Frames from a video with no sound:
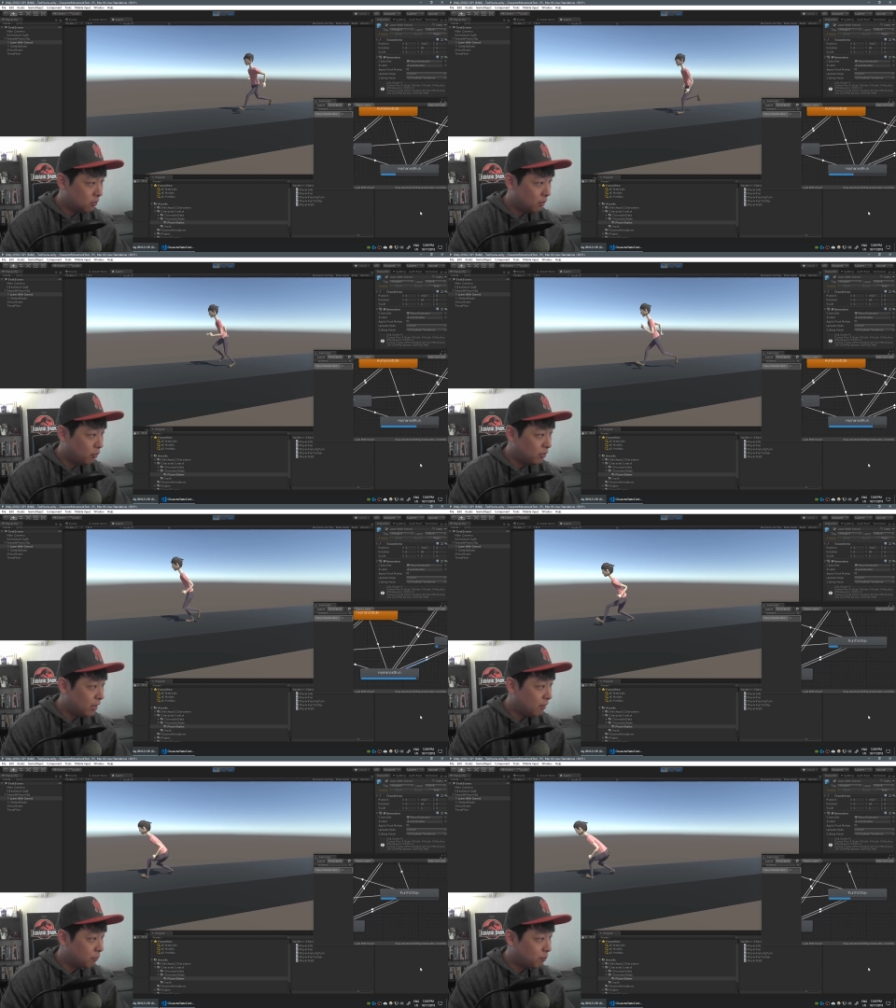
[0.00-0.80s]
so that when you
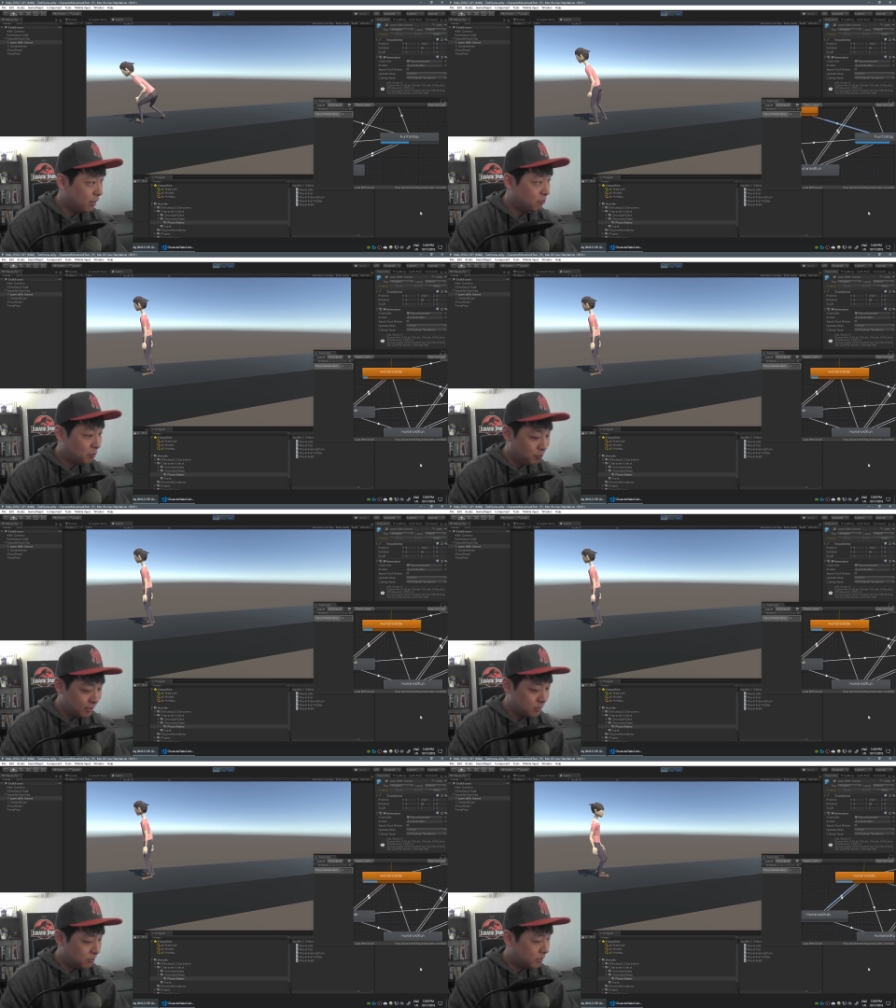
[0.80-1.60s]
have a bit of
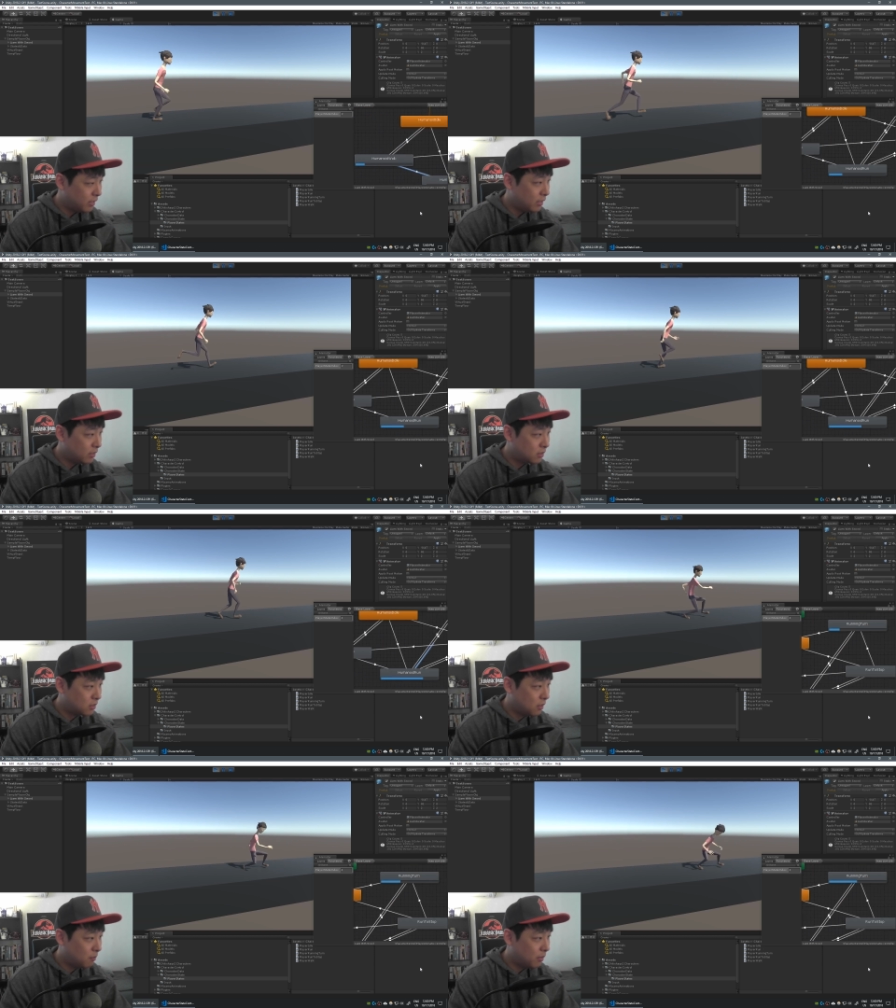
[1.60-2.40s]
momentum, it
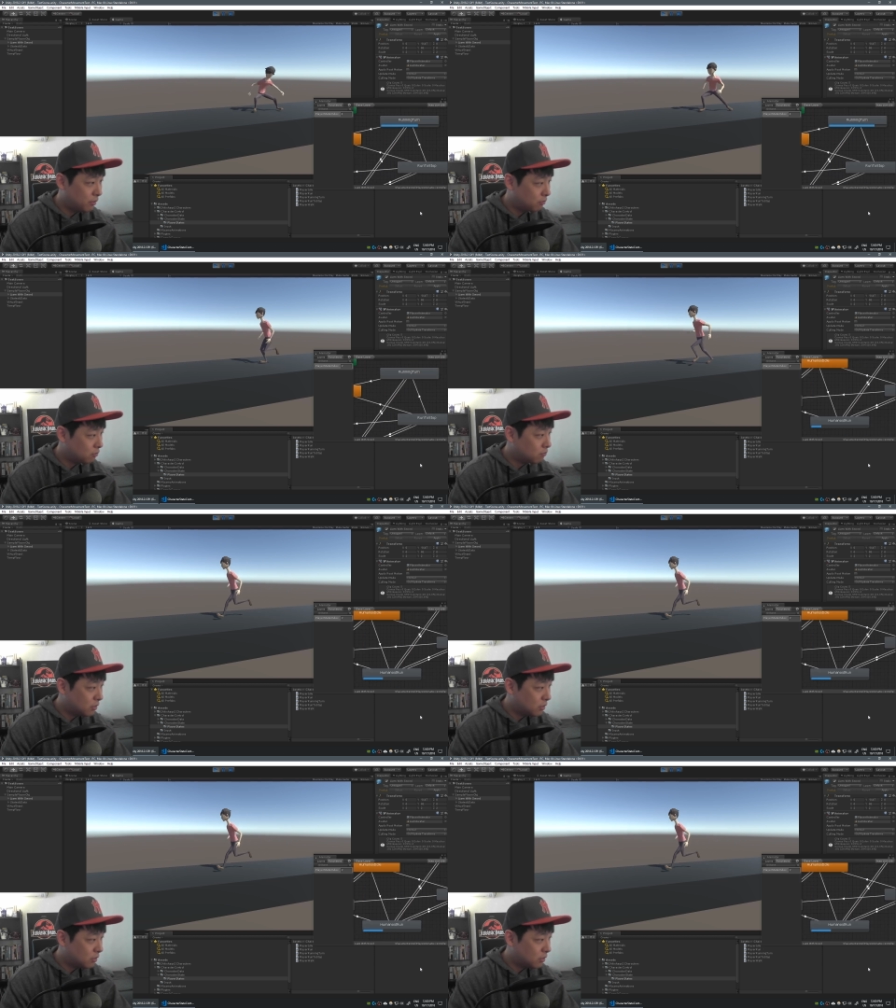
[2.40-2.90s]
takes about